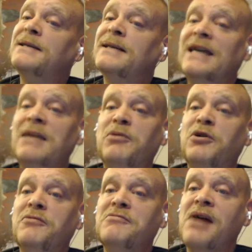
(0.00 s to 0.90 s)
keep
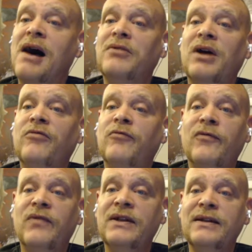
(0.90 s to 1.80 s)
you out
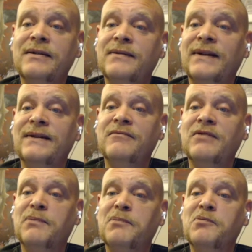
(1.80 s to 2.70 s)
of the